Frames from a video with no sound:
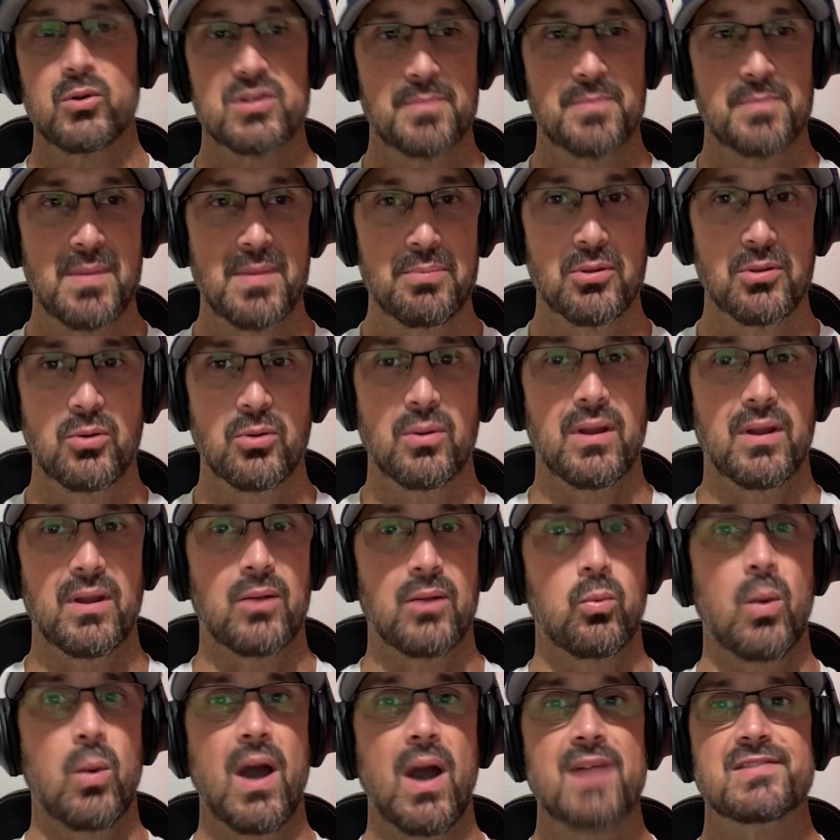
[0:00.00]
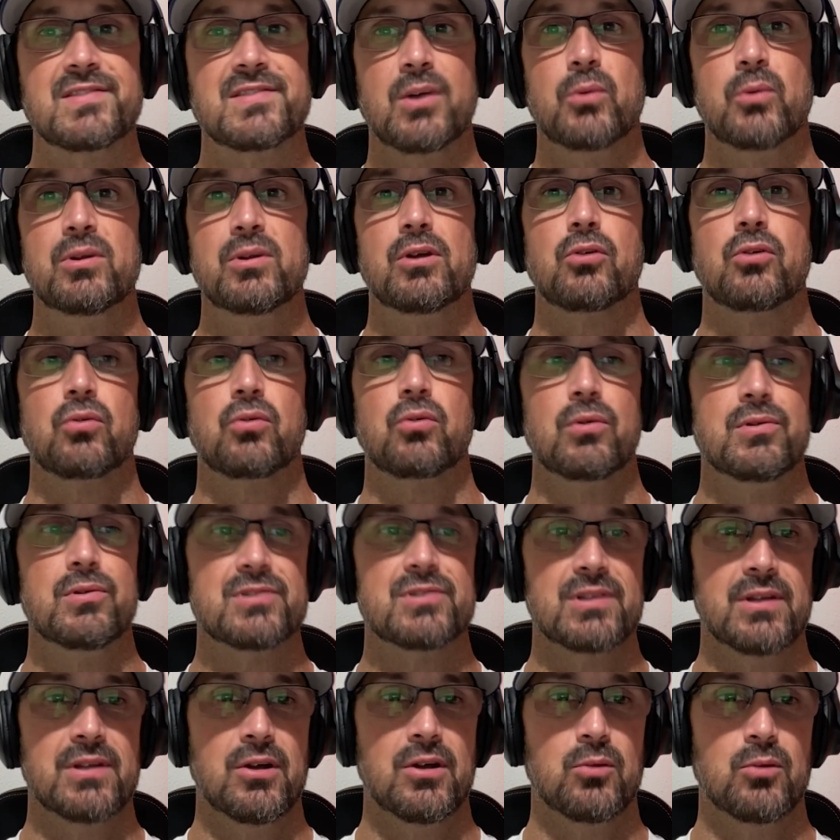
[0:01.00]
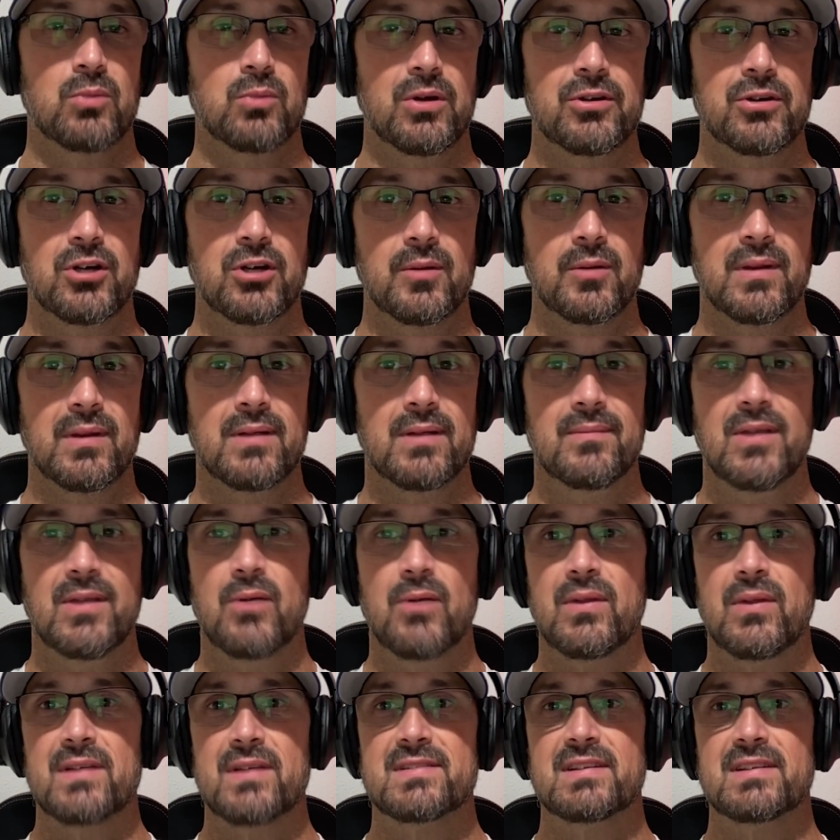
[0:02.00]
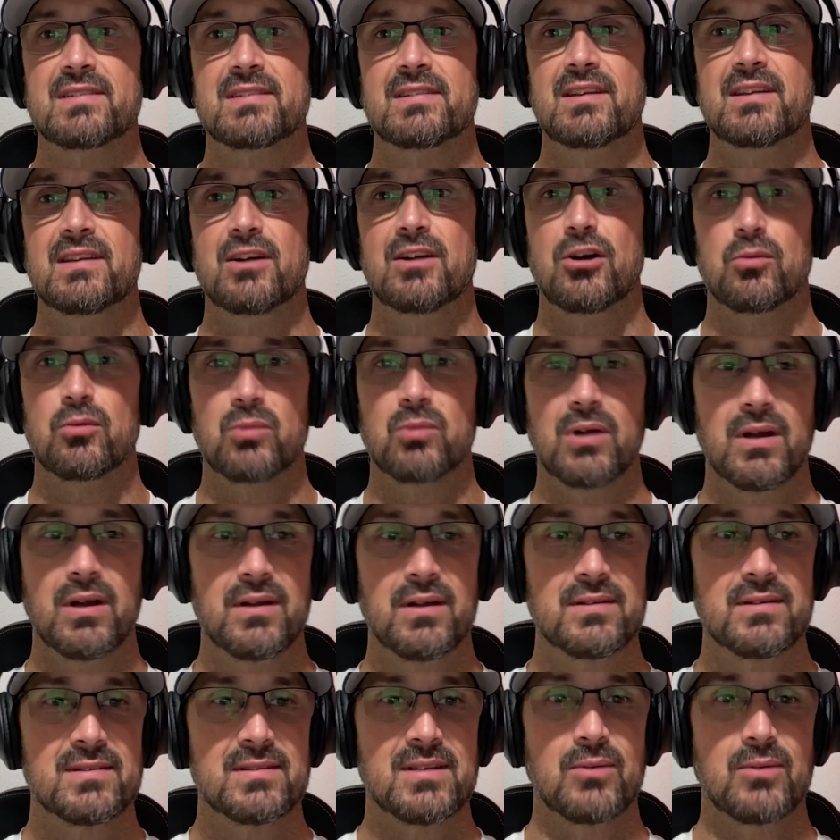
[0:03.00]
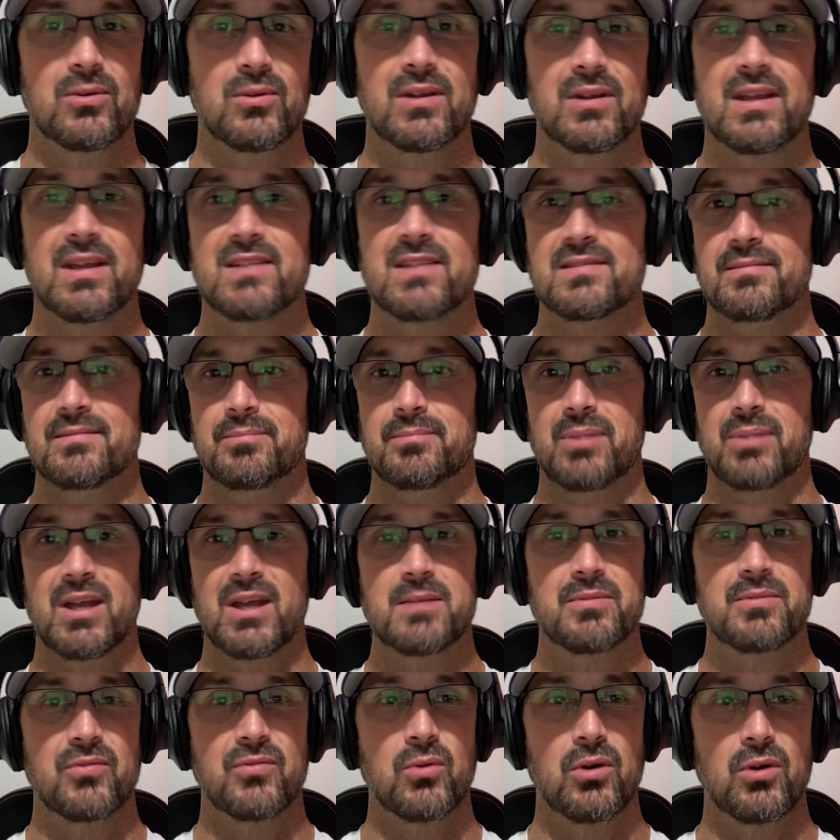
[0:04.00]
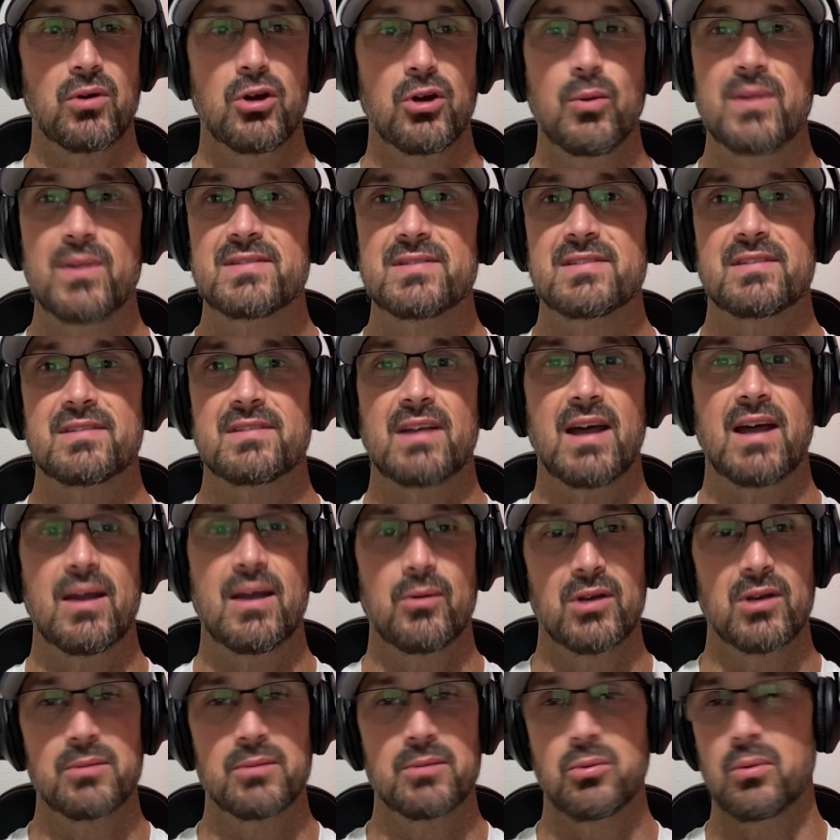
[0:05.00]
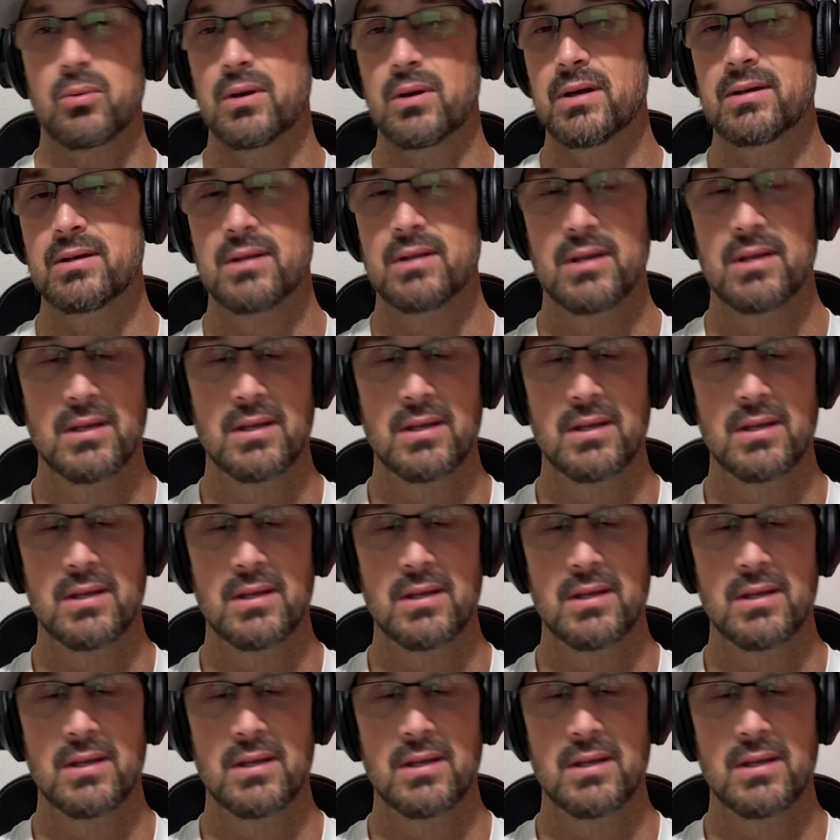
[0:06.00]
were some people who were like, why is O'Neill Cruz in the home run derby? He only has 16 home runs. He really hasn't played before. Who is this guy? Well, number one,